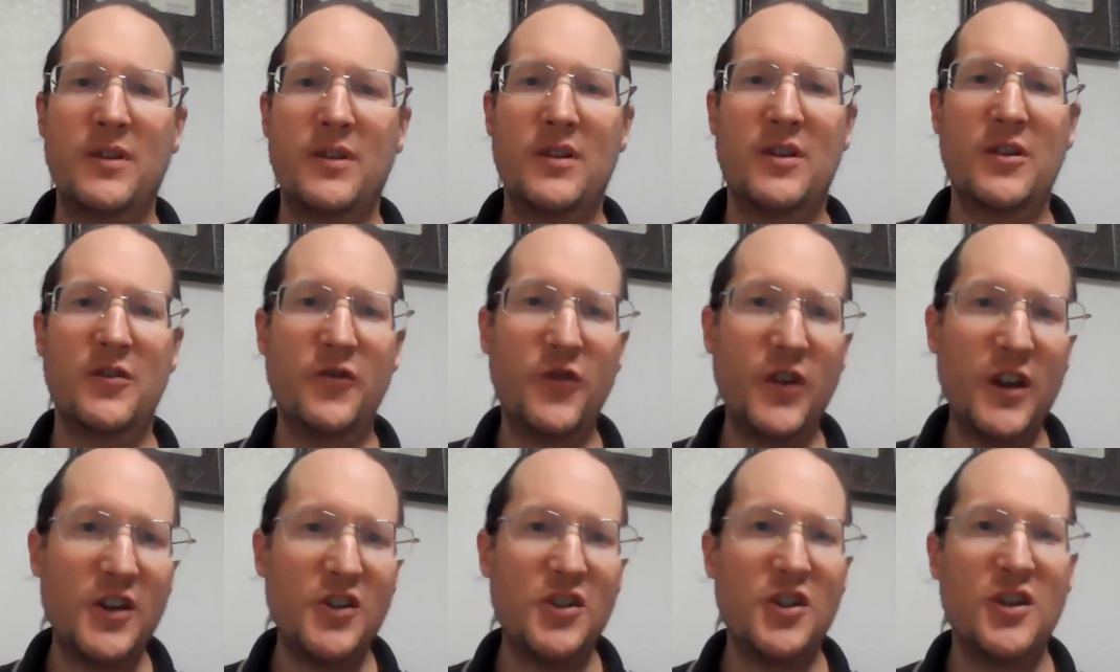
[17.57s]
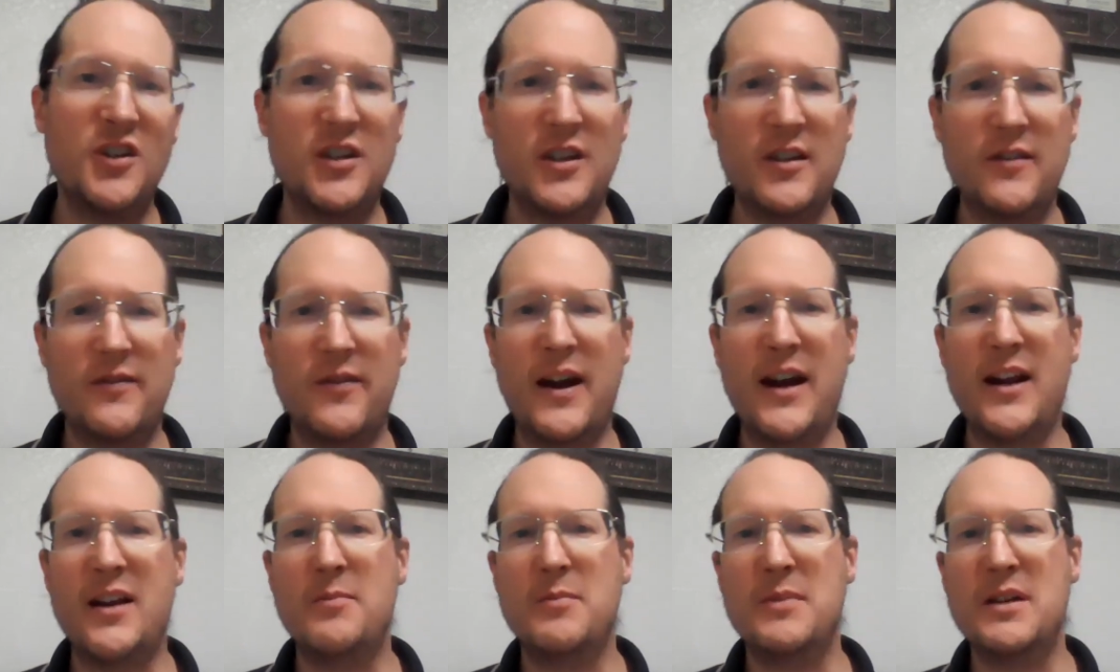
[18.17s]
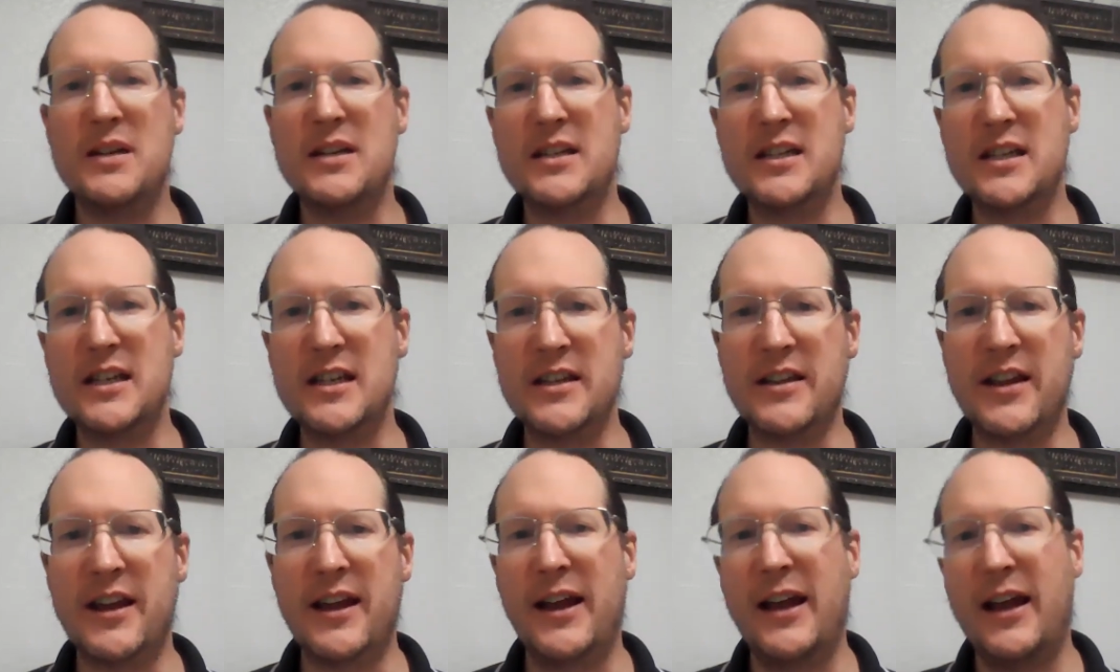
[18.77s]
deficient in vitamin
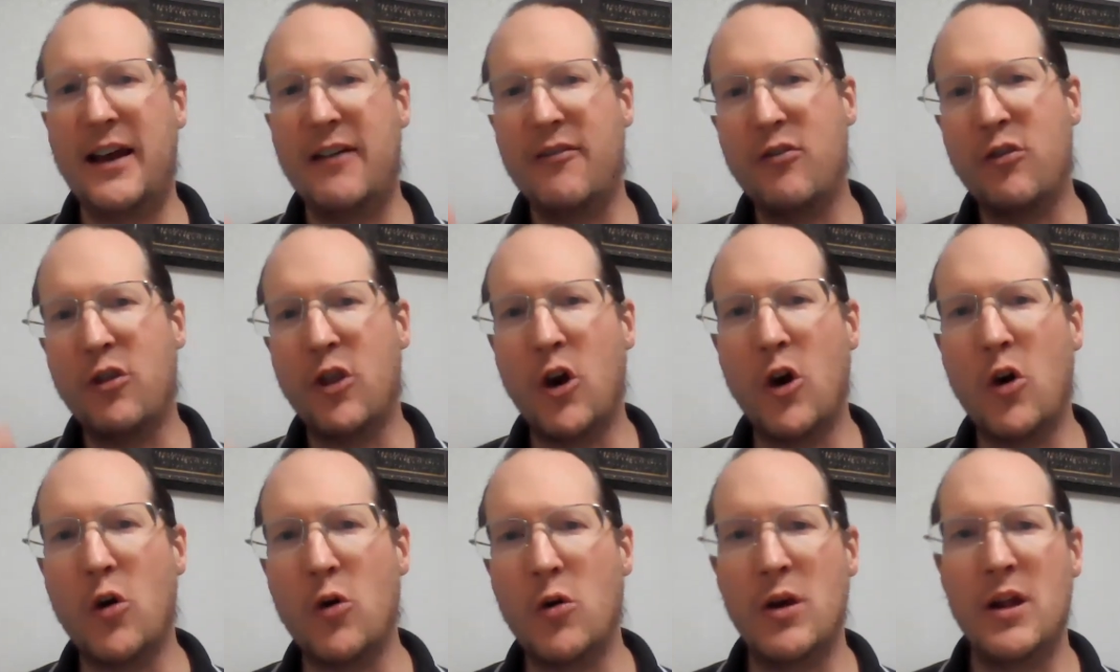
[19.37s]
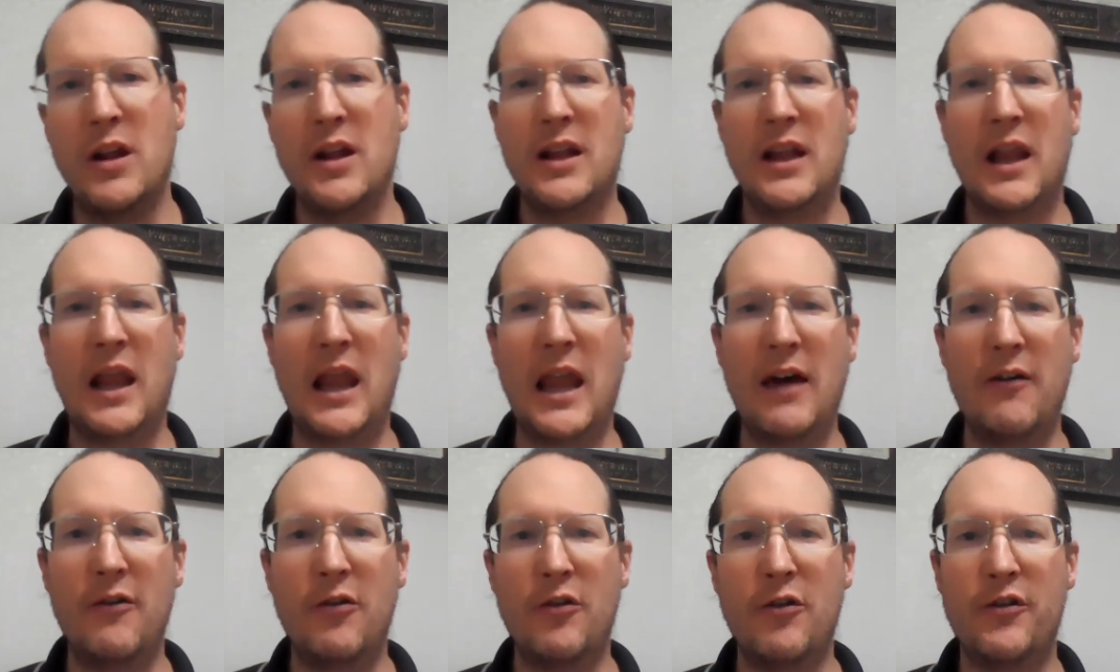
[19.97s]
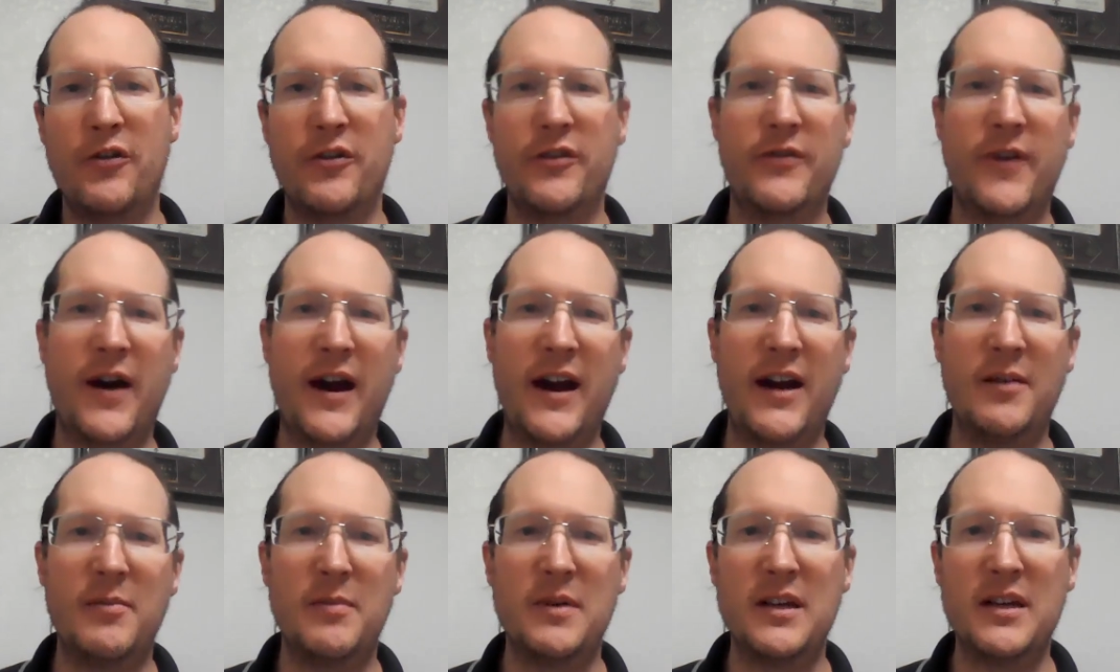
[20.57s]
D that have low levels of
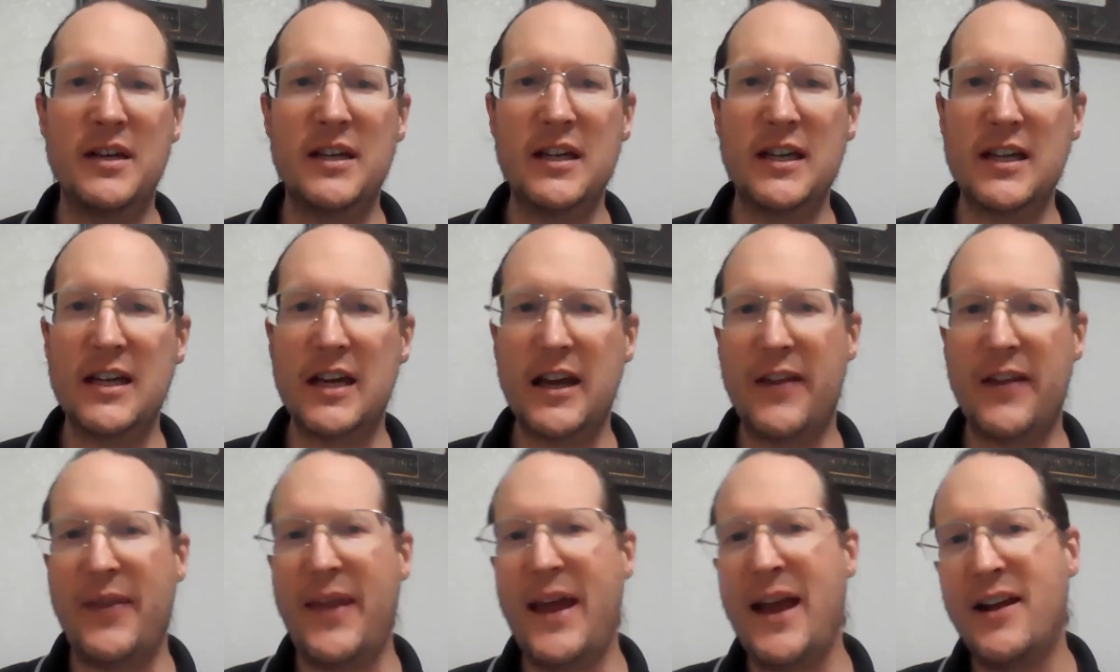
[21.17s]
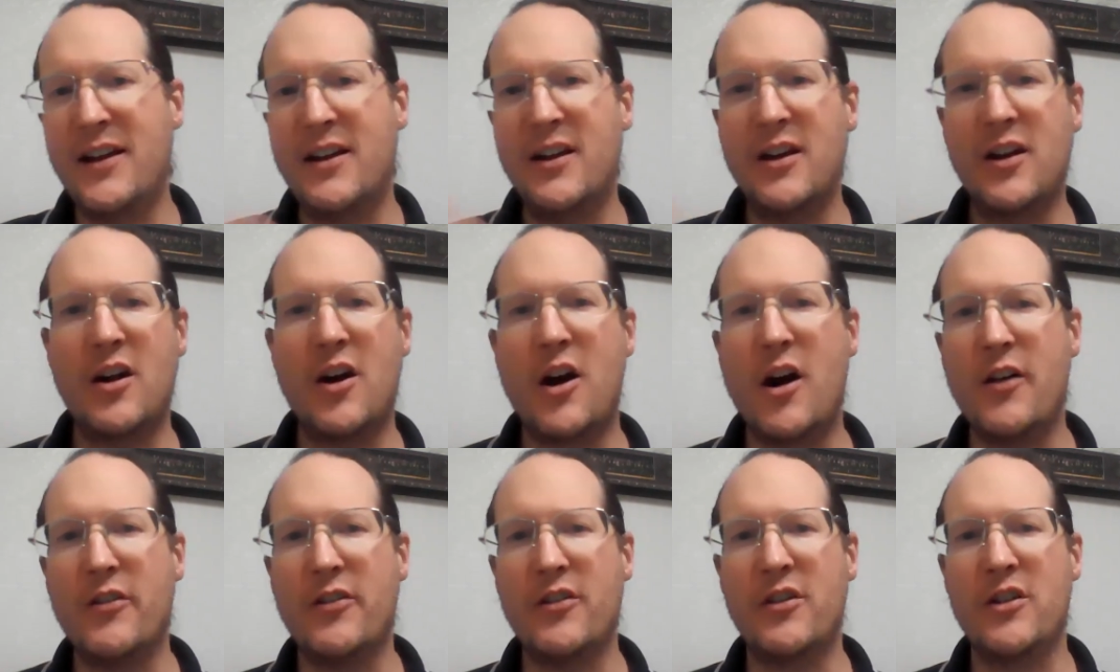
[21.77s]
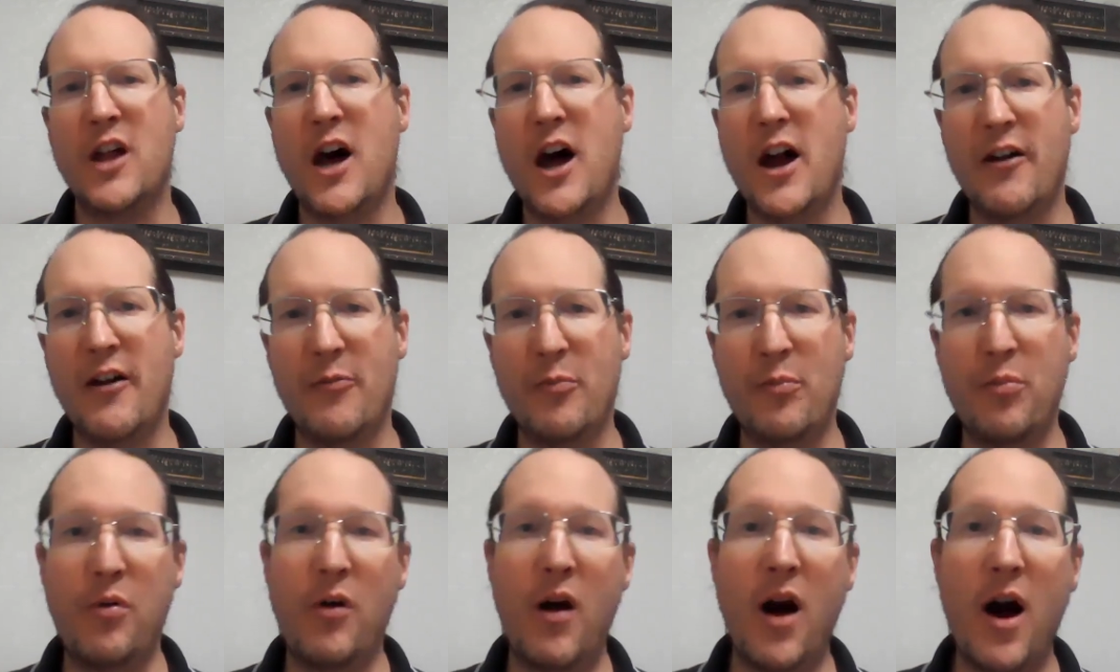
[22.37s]
vitamin D, and that can cause a lot
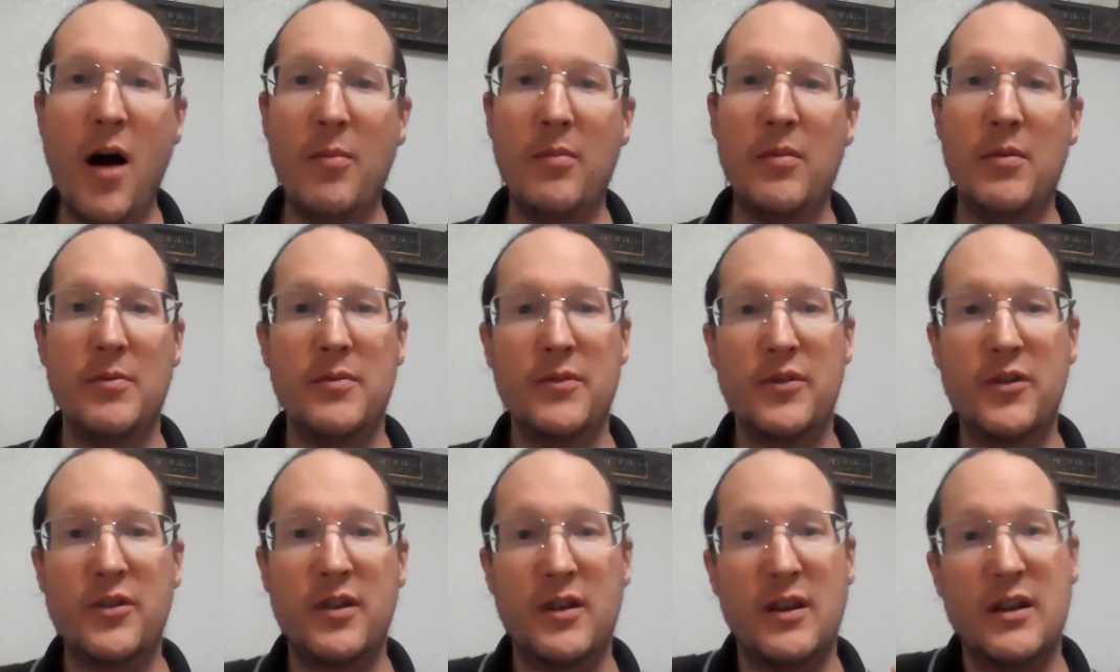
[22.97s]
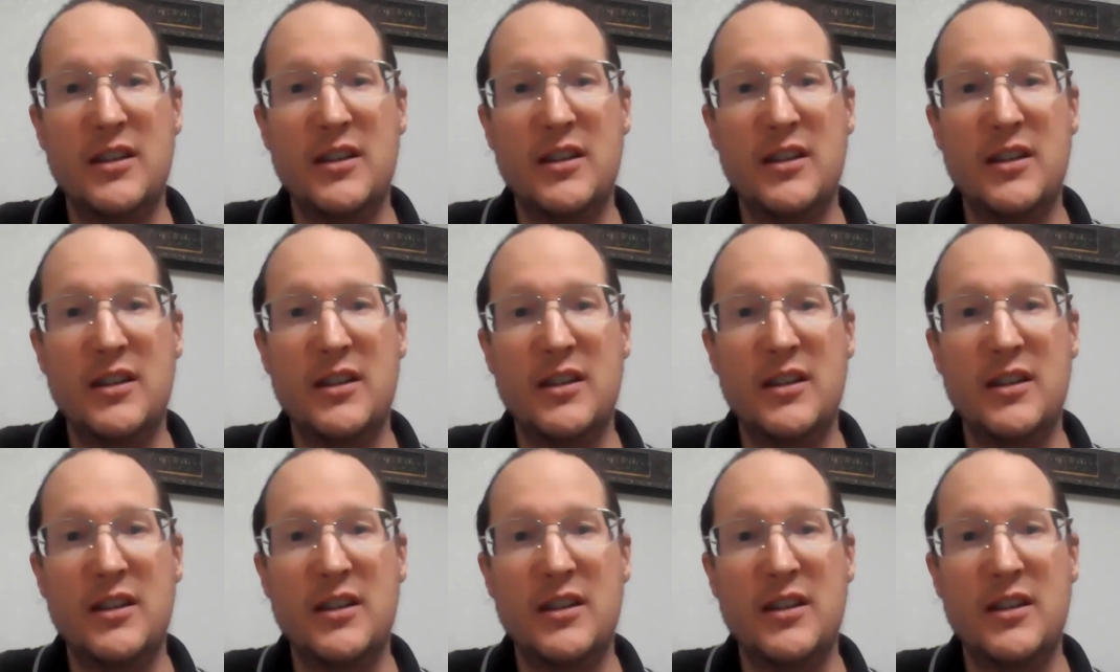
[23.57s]
of problems,